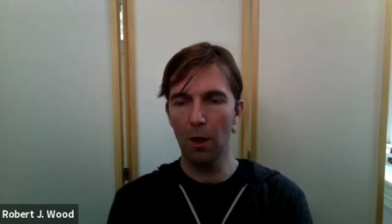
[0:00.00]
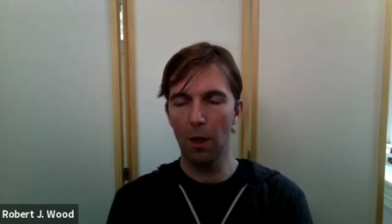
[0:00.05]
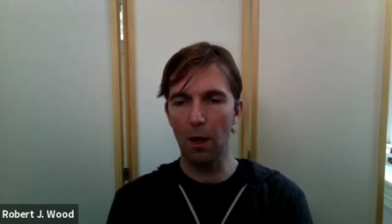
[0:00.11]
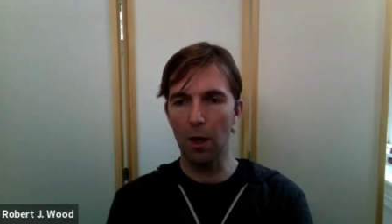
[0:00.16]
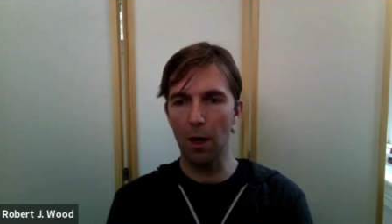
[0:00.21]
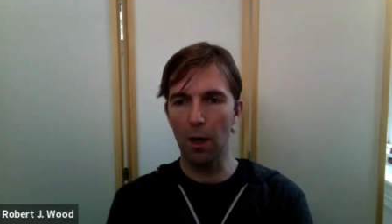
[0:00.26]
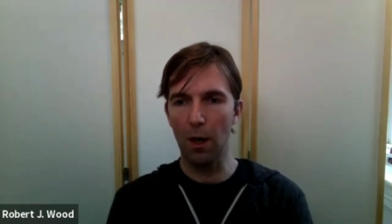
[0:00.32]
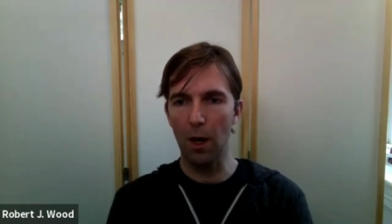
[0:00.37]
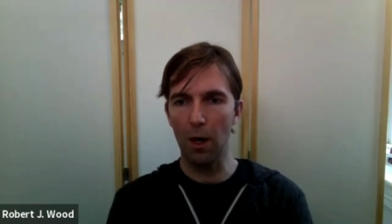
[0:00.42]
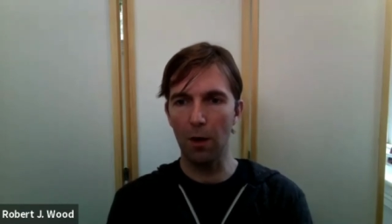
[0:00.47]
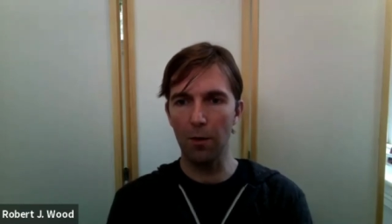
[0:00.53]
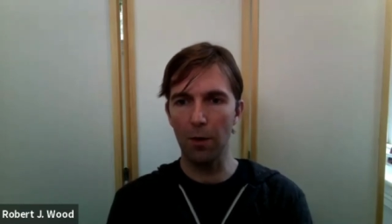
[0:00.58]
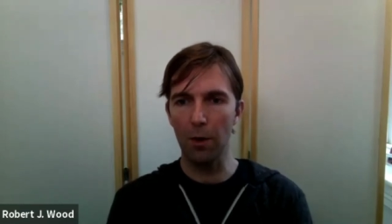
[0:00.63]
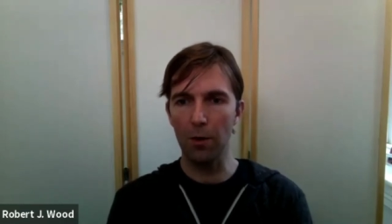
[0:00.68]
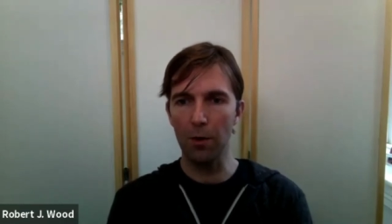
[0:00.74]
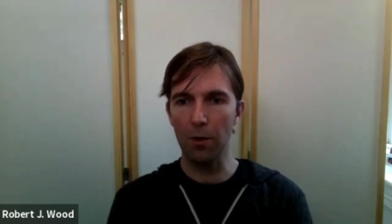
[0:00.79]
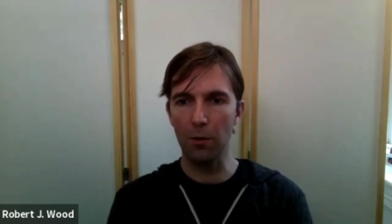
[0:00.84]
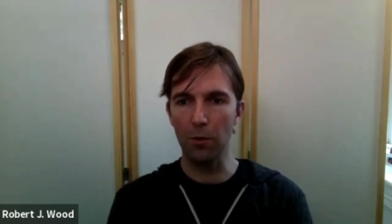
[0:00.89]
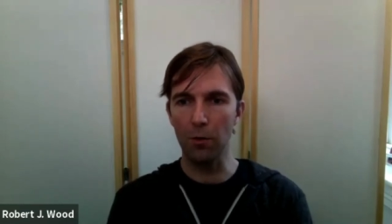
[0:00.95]
uh, are
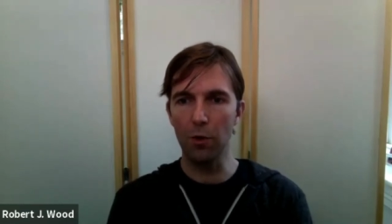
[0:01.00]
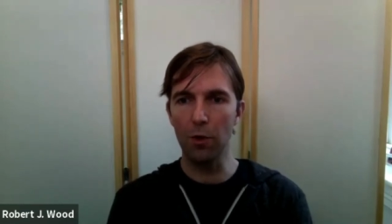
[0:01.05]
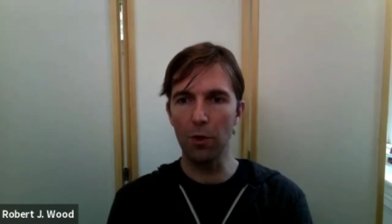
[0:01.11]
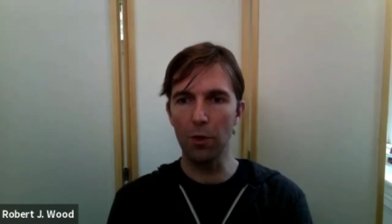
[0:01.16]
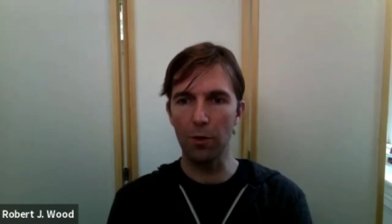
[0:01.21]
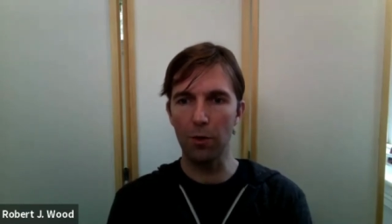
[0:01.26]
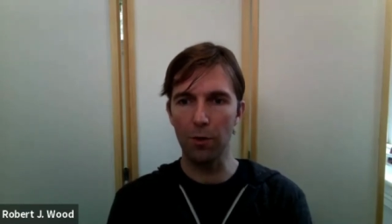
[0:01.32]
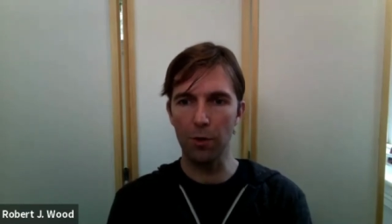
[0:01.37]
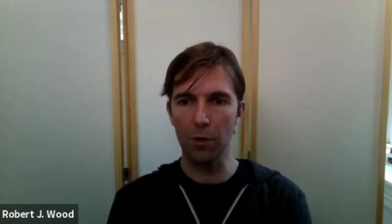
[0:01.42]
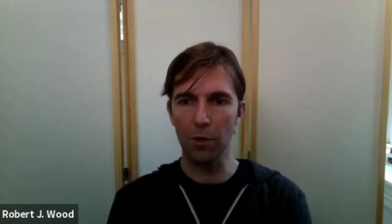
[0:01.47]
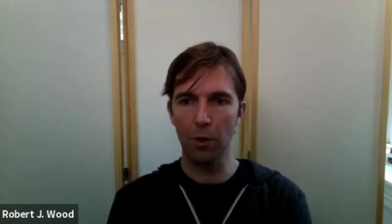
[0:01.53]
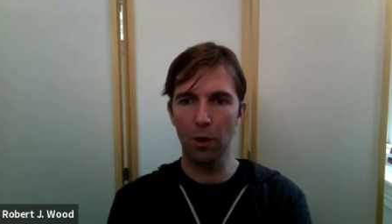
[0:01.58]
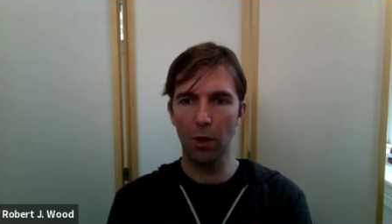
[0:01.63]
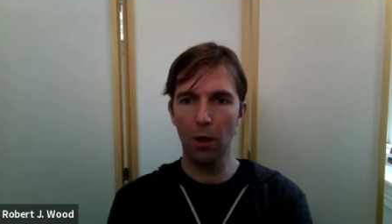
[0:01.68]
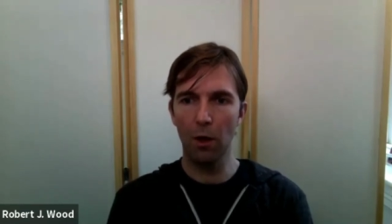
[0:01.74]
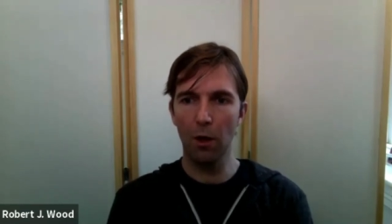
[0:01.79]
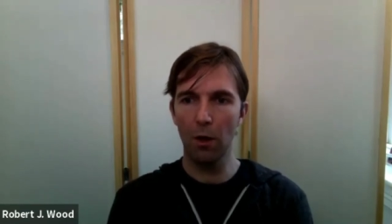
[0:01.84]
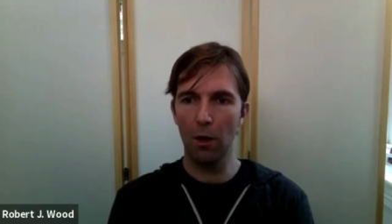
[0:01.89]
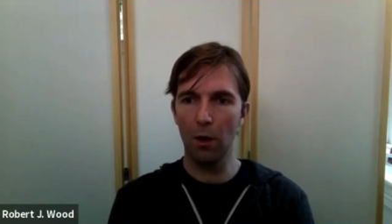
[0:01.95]
there solutions
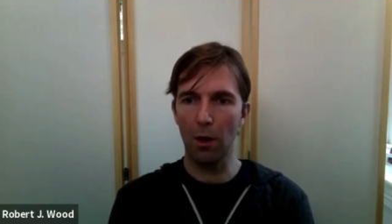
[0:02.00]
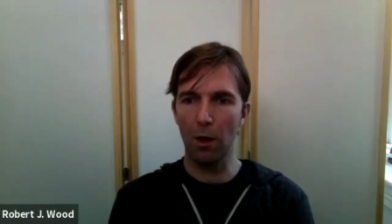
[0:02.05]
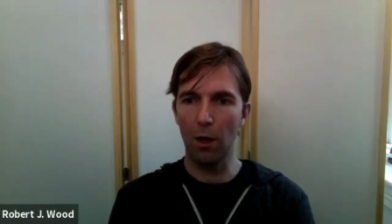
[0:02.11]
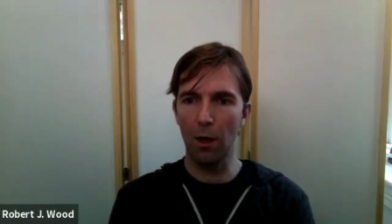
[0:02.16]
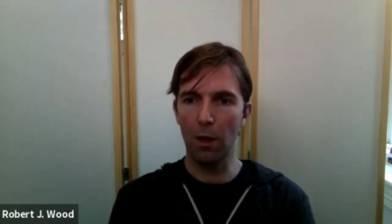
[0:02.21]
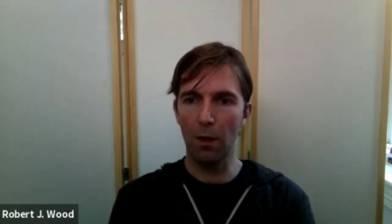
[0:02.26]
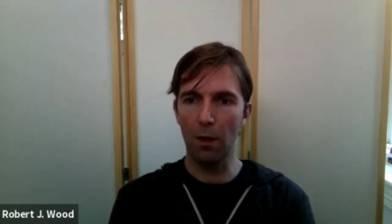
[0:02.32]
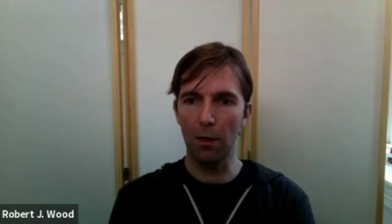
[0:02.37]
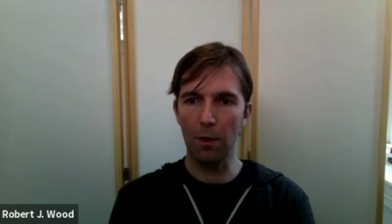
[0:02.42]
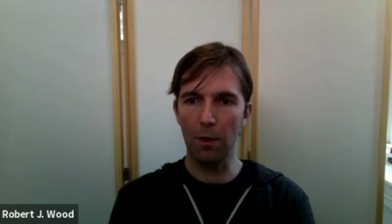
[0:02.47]
uh,